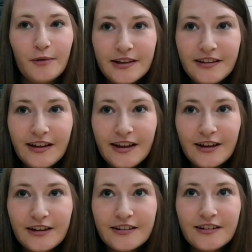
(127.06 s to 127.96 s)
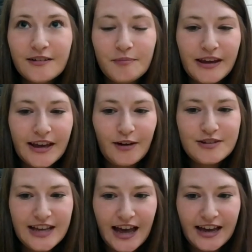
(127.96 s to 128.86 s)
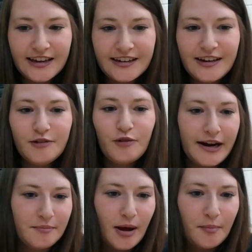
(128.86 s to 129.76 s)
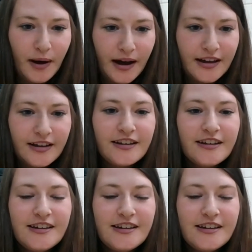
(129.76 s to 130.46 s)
really like being outside and riding my bike,